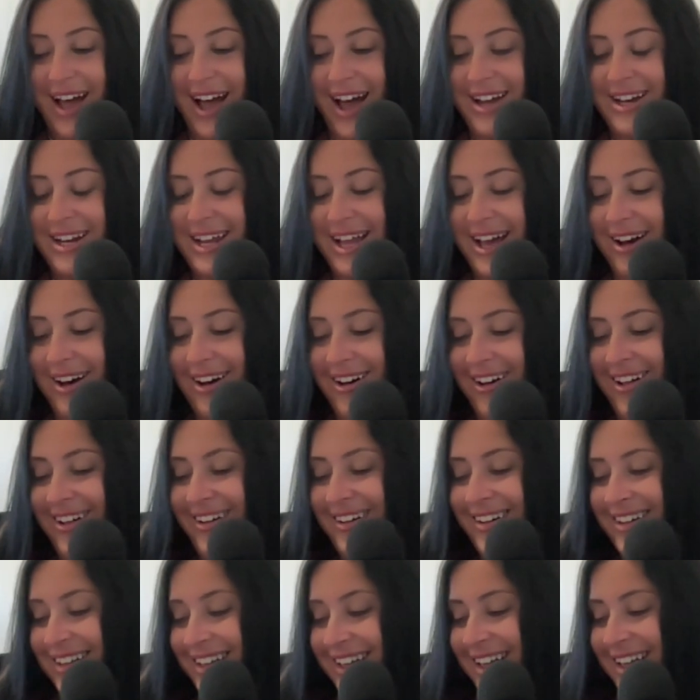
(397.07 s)
Now,
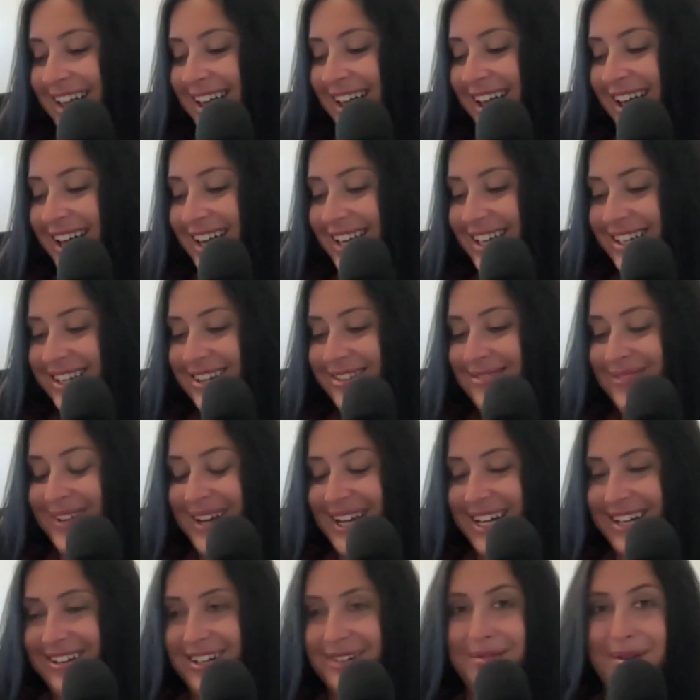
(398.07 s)
you
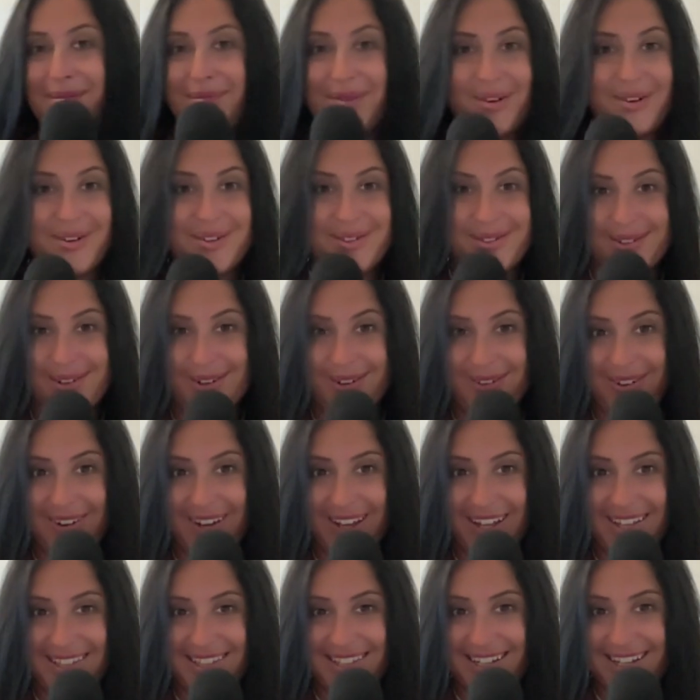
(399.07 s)
might remember his goal
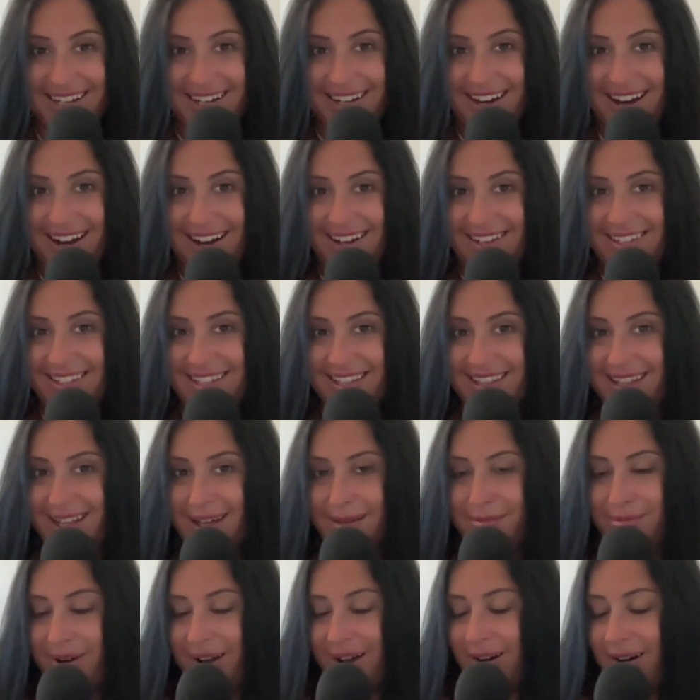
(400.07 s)
against the Canucks in
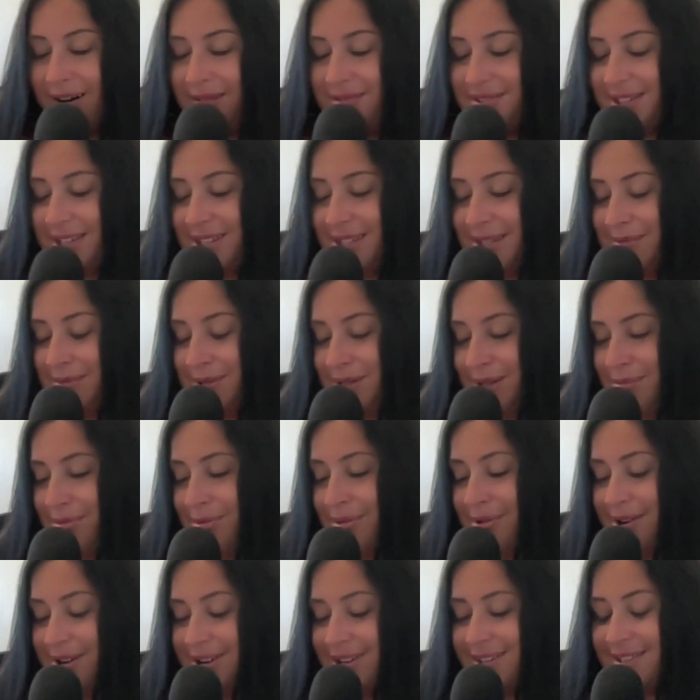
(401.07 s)
the playoffs because it was a
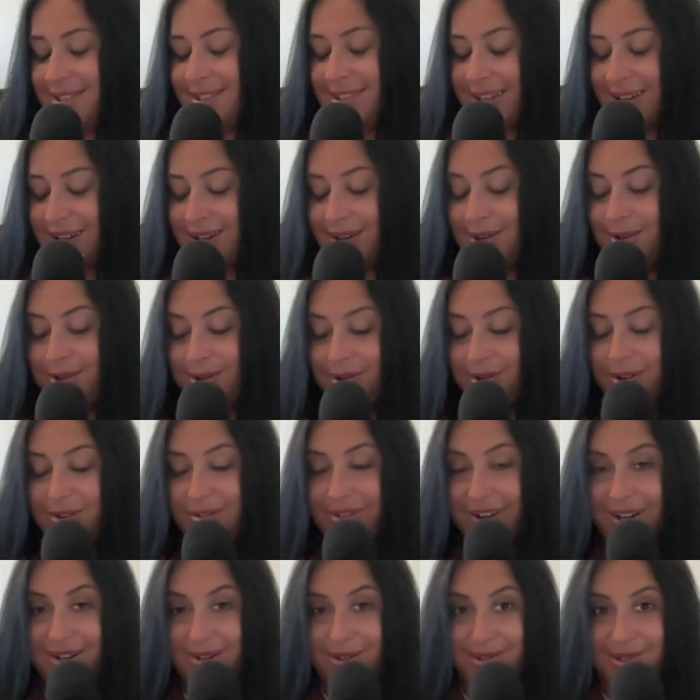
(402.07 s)
pretty sick goal,
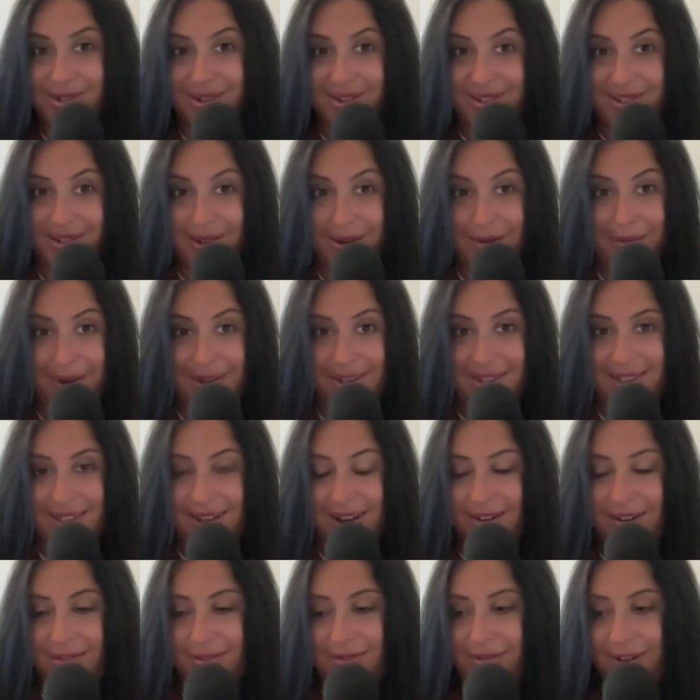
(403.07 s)
if I do say so
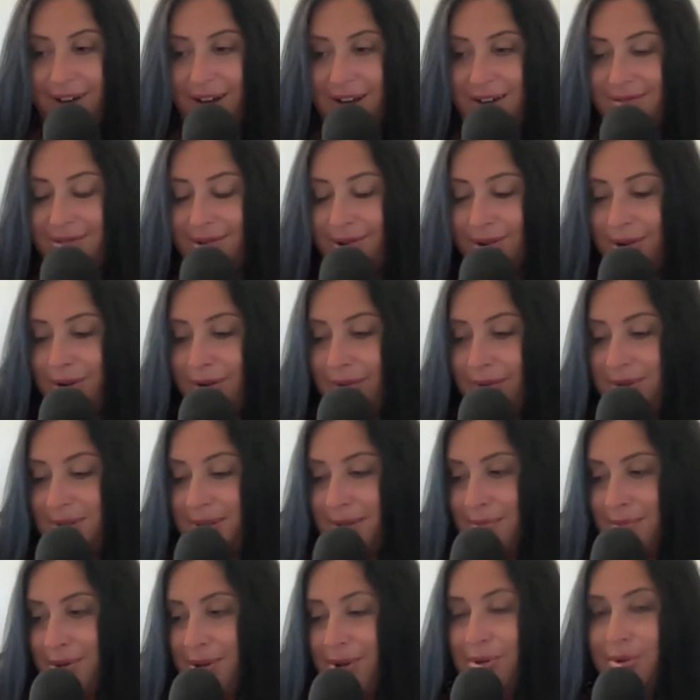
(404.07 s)
myself. 5-hole was
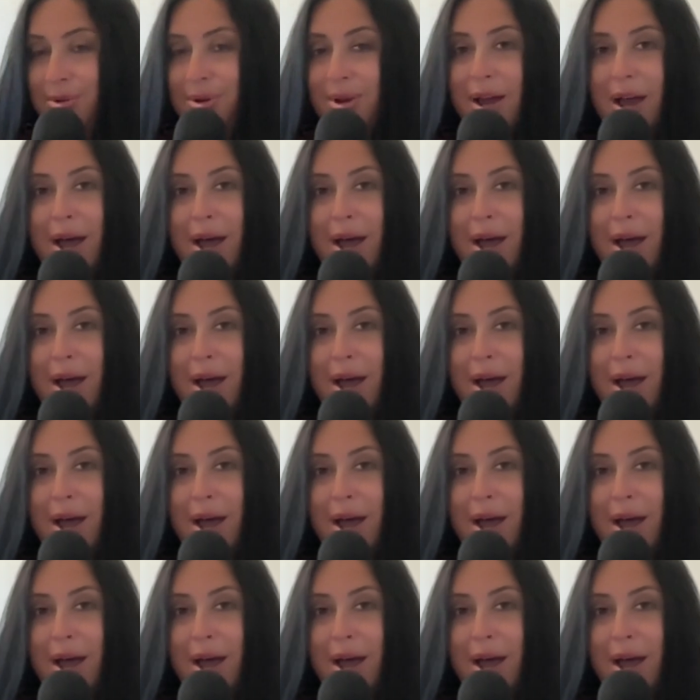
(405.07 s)
a beaut.